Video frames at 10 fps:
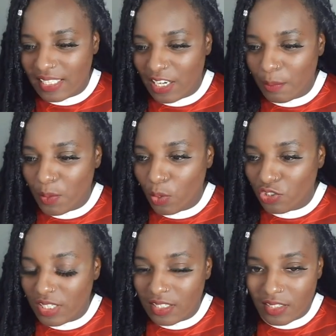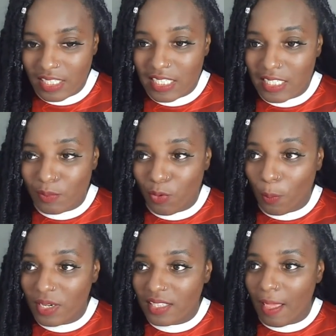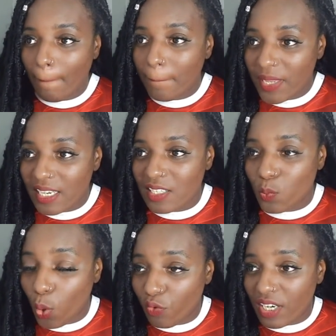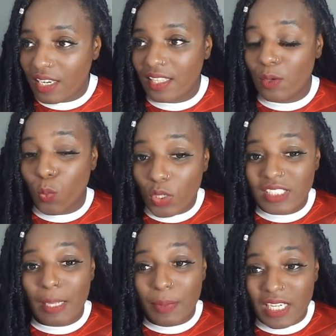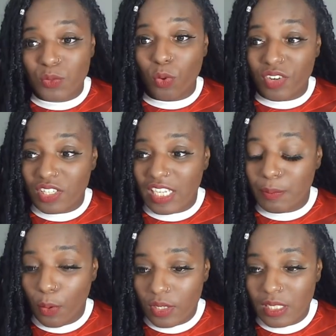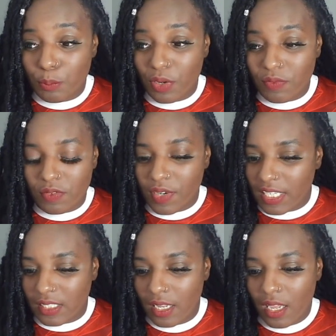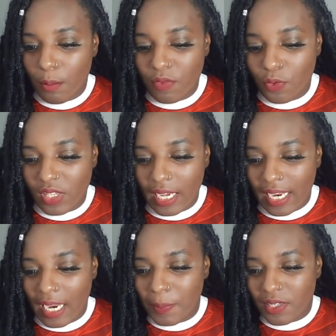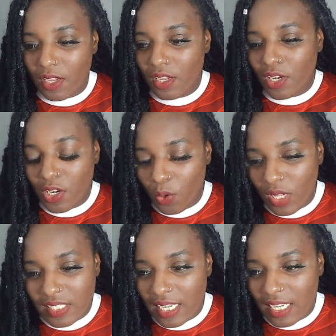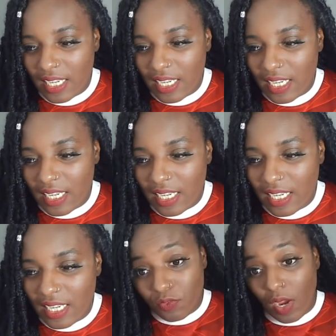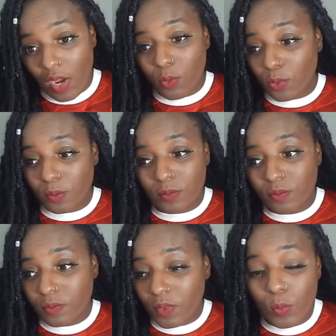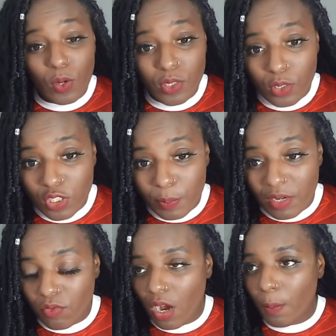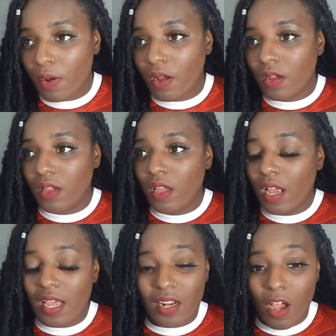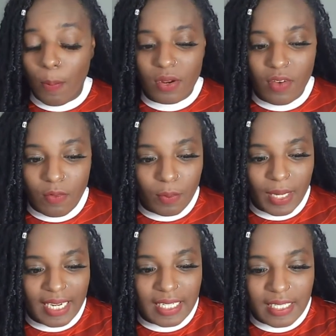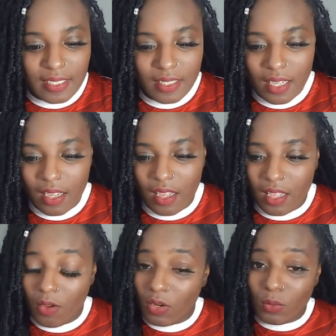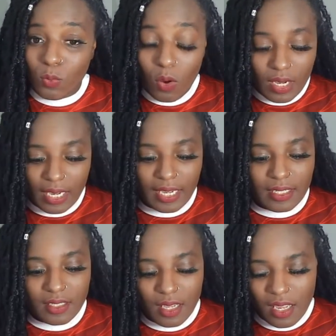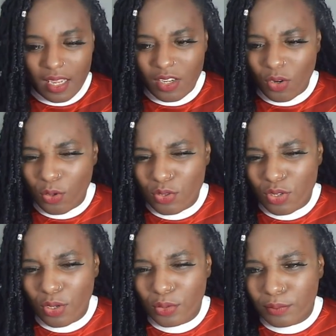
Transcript: be watching this because this is probably their biggest worry. It was their biggest worry because I spoke to some Brentford fans before that game, and you know they said if we lose this final, we're going to lose Benrahma and a couple of other players, uh, Ollie Watkins. You know, so